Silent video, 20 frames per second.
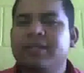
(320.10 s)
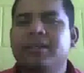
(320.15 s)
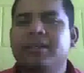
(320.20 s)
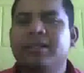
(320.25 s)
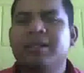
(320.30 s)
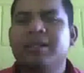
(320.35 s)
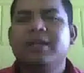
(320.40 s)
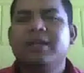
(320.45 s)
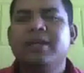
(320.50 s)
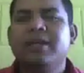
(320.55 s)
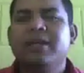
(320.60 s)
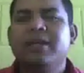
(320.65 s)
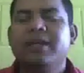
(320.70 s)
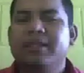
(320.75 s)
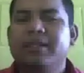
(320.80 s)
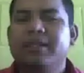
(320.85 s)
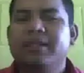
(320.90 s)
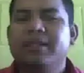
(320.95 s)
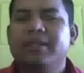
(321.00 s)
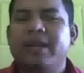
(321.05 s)
In this
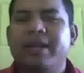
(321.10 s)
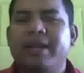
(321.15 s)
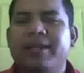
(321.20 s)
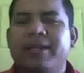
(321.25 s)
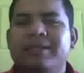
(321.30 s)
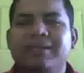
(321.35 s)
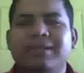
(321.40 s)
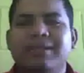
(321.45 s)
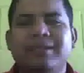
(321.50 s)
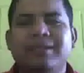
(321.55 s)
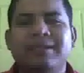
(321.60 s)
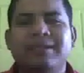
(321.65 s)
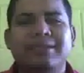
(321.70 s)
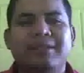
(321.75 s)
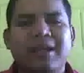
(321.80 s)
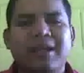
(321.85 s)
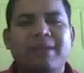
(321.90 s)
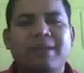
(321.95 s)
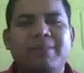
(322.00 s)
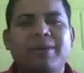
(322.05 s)
case, think about
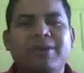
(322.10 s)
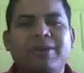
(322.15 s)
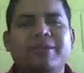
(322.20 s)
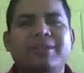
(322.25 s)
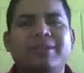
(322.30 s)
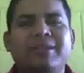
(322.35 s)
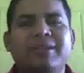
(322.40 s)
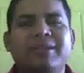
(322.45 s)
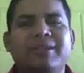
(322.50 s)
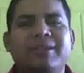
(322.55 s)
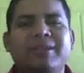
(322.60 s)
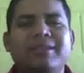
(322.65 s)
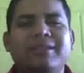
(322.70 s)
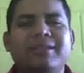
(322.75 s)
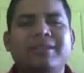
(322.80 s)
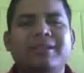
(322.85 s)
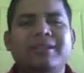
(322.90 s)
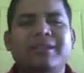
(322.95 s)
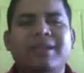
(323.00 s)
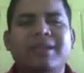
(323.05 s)
your sentence,
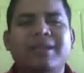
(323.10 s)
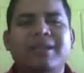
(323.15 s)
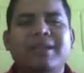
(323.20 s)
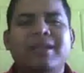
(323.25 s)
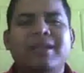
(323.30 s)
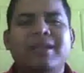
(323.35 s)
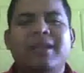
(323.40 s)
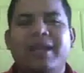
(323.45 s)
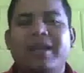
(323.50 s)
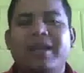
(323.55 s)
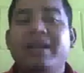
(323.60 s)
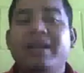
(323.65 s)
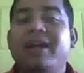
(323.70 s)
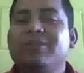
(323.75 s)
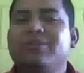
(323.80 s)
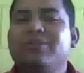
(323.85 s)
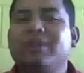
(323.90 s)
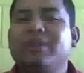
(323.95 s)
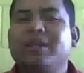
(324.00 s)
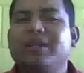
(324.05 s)
and actually
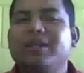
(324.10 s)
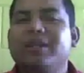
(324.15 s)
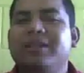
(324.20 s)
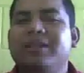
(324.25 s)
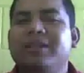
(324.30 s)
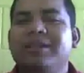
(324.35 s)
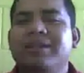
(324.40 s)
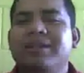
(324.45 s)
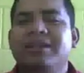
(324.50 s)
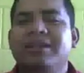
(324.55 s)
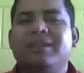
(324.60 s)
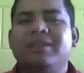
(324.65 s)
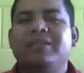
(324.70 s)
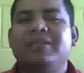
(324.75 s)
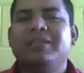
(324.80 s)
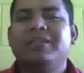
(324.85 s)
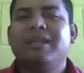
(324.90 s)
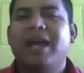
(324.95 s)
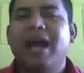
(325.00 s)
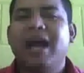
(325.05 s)
the
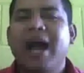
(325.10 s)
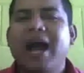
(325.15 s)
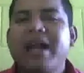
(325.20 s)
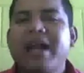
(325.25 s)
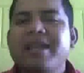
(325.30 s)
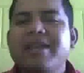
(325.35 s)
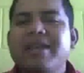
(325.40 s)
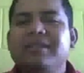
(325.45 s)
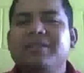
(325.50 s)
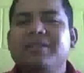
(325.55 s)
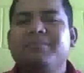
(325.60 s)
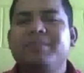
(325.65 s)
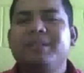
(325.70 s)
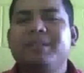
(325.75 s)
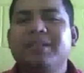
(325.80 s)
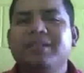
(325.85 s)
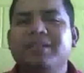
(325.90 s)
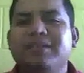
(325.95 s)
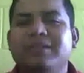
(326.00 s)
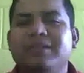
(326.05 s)
highest
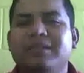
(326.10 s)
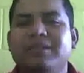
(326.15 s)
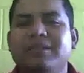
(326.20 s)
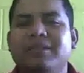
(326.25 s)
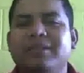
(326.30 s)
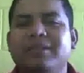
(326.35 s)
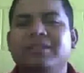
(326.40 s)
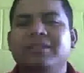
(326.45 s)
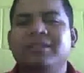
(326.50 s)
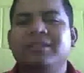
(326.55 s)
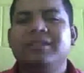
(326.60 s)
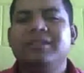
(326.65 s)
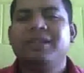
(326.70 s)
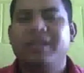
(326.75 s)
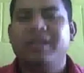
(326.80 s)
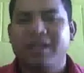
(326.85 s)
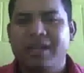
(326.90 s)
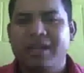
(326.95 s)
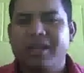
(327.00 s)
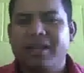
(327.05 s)
building
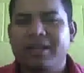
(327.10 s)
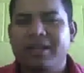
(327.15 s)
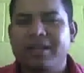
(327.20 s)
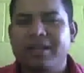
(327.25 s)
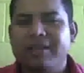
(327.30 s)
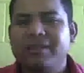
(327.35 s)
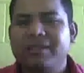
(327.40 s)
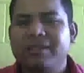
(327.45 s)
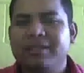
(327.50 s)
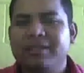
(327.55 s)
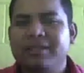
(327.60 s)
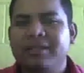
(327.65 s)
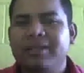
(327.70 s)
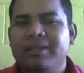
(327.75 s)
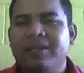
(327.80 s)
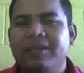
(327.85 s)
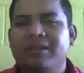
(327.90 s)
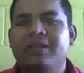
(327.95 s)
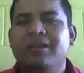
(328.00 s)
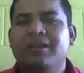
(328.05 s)
is
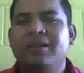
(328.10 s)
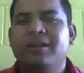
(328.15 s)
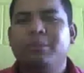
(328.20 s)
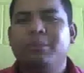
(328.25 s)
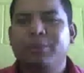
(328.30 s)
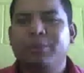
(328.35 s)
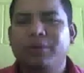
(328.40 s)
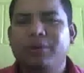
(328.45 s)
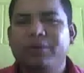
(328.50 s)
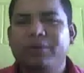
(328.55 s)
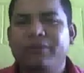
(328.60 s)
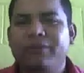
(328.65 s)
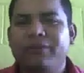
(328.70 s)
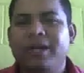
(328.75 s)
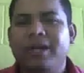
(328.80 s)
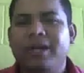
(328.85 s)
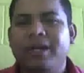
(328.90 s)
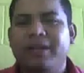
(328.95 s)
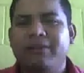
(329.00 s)
Burj Khalifa.